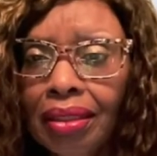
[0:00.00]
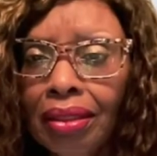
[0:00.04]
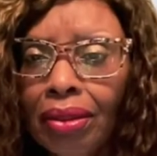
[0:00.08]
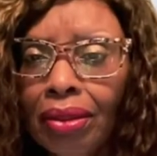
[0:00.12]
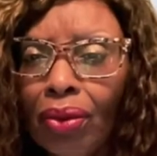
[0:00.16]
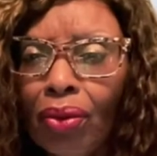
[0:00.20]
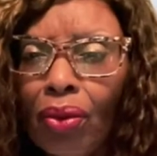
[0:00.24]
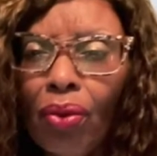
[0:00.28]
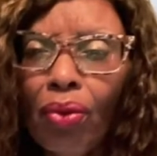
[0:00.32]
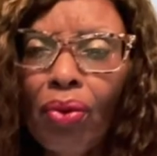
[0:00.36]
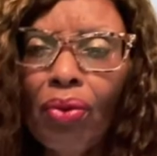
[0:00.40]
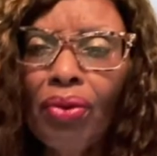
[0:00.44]

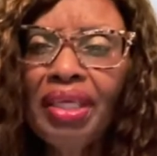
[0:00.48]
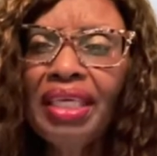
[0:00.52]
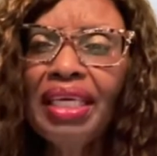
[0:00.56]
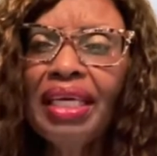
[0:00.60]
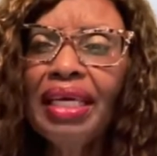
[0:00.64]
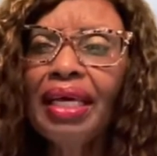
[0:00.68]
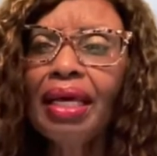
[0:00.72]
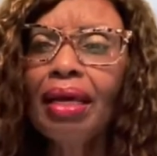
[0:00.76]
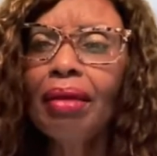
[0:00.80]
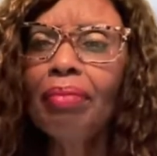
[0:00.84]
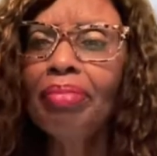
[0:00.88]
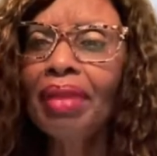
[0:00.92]
Oh,
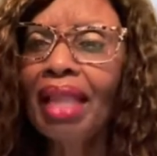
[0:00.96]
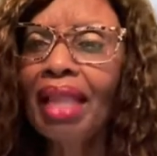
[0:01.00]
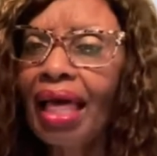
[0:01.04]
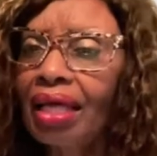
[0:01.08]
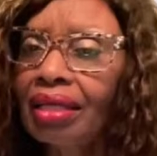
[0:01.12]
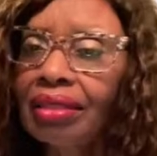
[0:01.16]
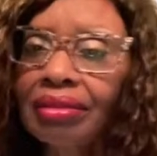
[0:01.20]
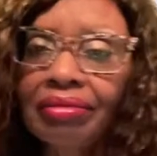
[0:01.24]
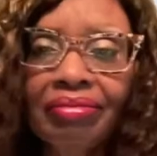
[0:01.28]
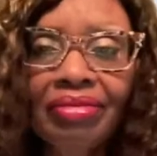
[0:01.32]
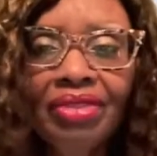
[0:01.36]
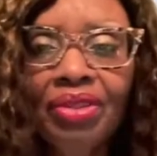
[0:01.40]
yeah,
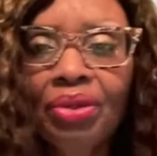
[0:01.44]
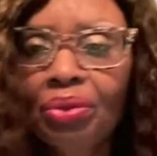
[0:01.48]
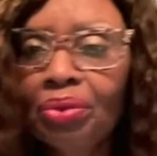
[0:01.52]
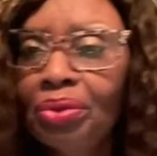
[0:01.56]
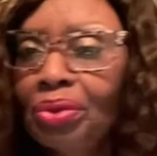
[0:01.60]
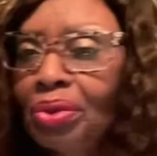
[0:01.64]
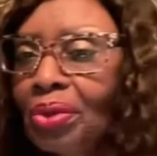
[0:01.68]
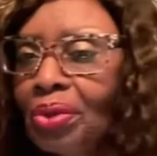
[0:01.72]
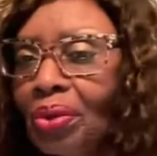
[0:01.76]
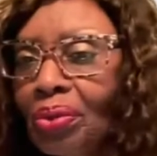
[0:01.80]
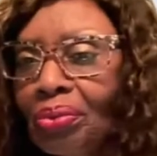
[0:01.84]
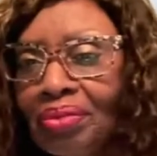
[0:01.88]
black. No,
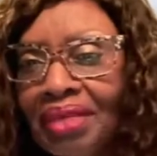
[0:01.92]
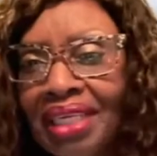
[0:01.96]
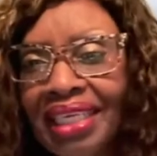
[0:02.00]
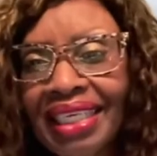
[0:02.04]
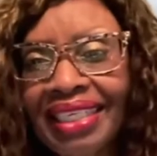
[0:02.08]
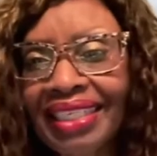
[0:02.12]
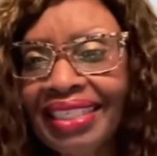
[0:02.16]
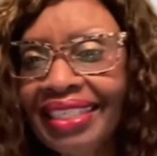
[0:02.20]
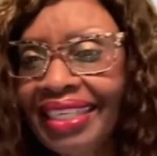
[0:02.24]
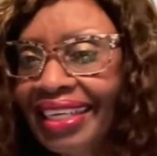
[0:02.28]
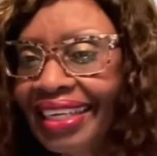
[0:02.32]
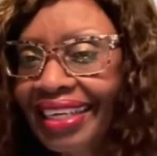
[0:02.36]
you don't
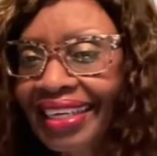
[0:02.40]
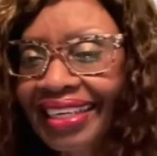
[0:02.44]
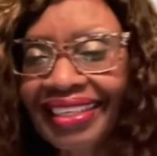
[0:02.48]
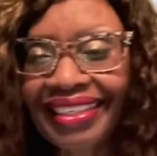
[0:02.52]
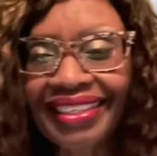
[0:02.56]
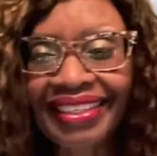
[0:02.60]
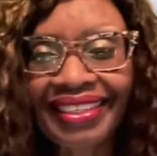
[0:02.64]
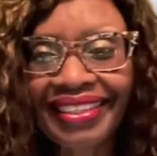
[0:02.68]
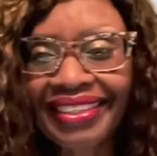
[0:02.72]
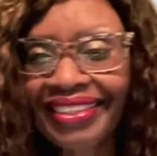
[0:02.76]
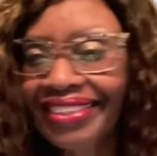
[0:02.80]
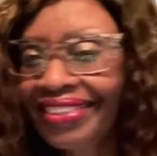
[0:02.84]
need that.
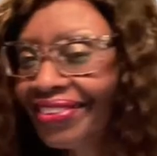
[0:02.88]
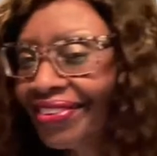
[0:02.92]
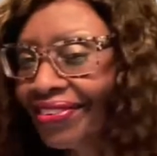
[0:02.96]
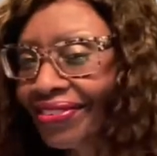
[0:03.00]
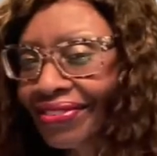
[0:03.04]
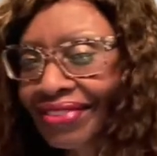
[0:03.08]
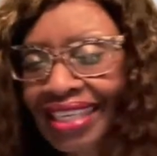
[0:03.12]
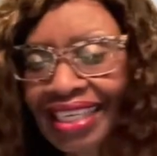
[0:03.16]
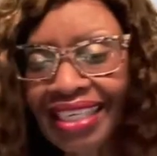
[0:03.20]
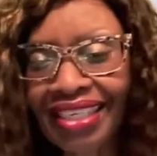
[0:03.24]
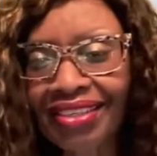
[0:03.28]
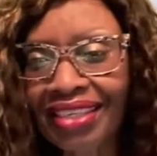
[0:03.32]
You don't
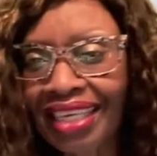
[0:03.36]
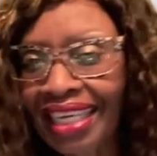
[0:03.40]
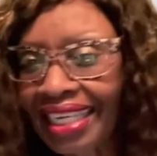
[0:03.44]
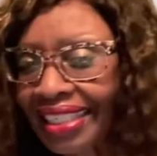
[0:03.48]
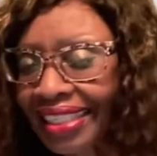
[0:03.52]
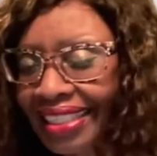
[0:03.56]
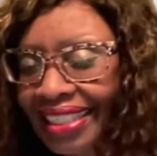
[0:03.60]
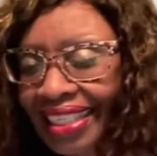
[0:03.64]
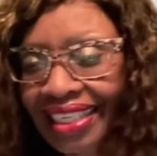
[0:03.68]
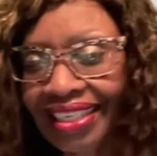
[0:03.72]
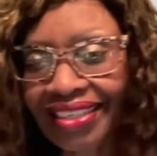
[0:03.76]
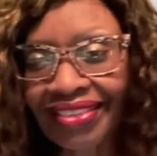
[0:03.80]
need
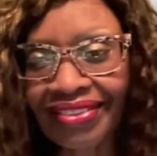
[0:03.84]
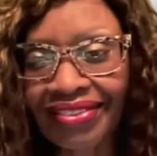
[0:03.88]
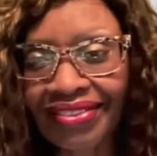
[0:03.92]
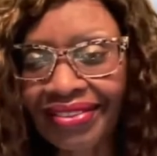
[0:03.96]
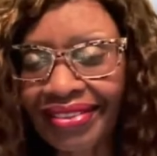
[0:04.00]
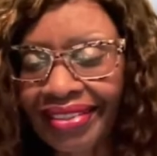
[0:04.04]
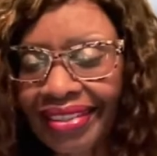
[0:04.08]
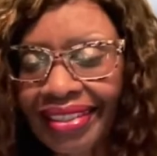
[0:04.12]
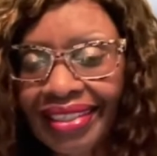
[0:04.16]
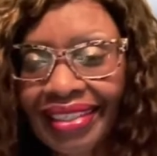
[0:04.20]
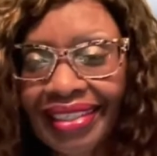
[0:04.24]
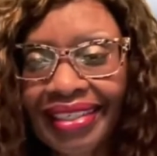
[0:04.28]

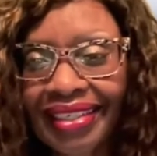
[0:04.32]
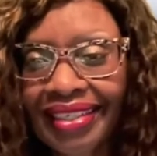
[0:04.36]
naysayers.